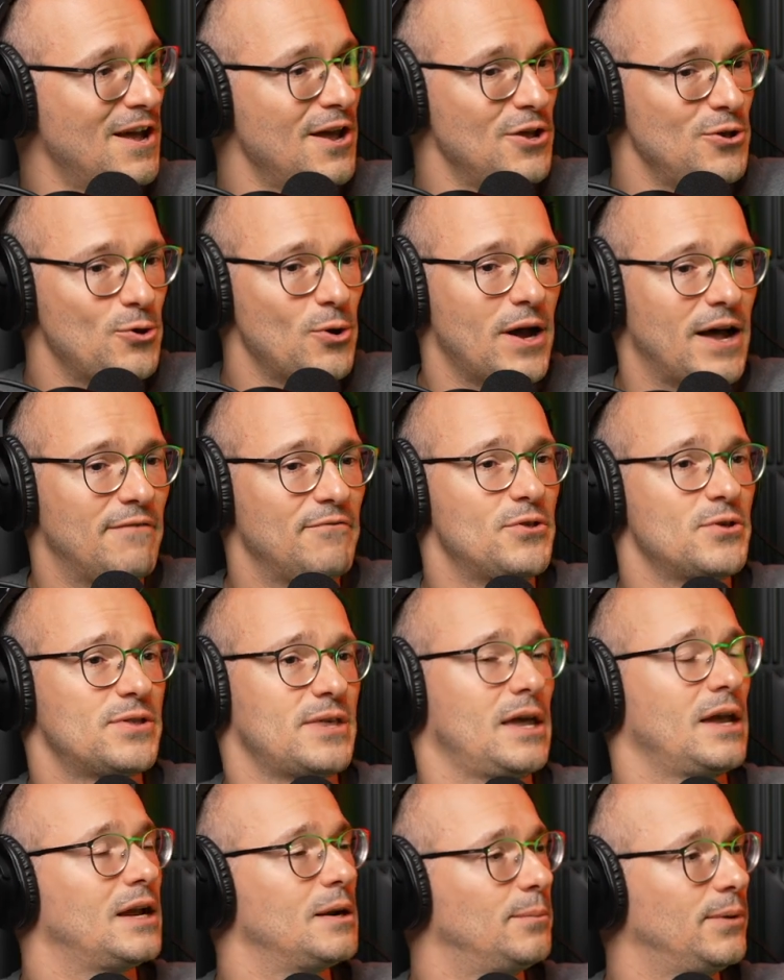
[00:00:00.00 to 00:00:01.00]
you have to
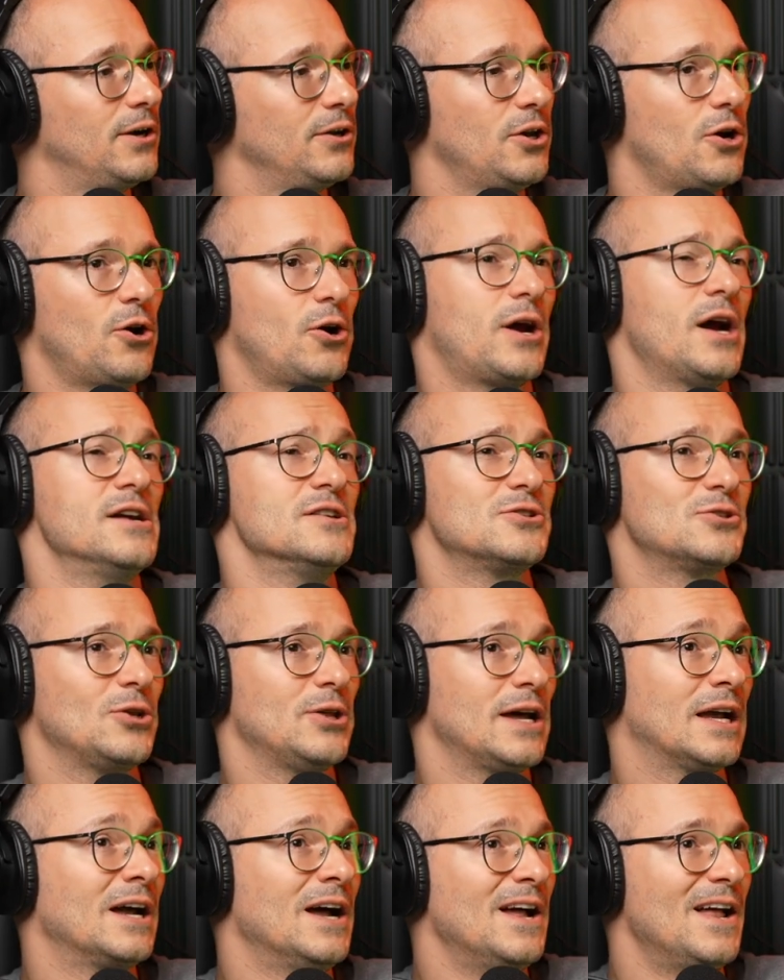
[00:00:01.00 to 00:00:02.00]
think about okay, so
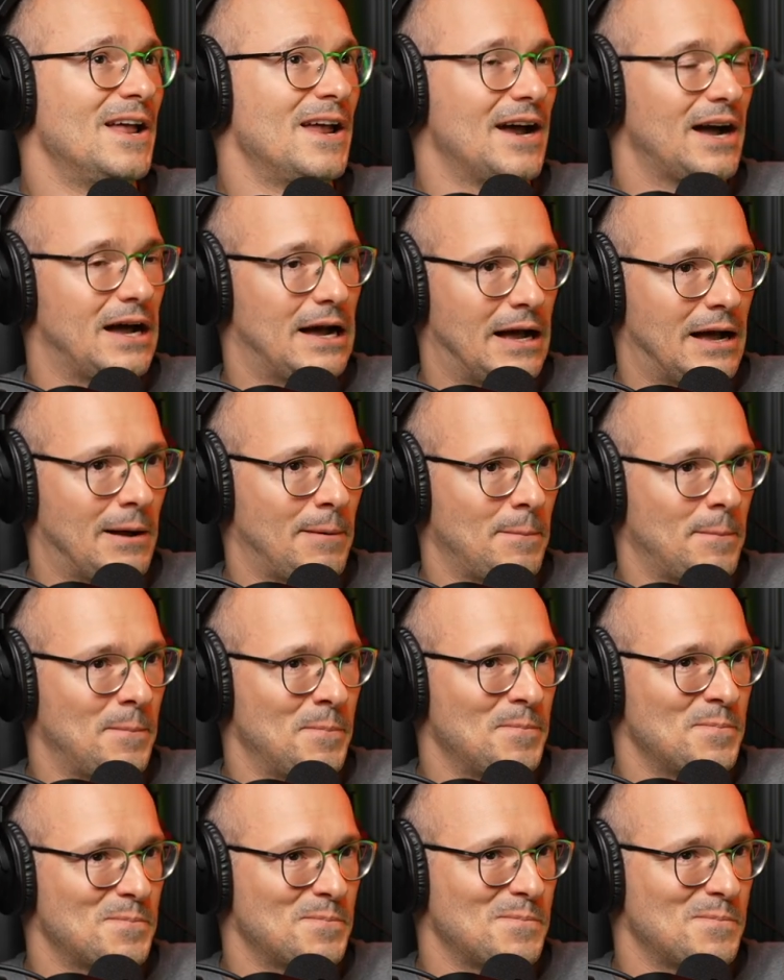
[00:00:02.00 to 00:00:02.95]
like, um,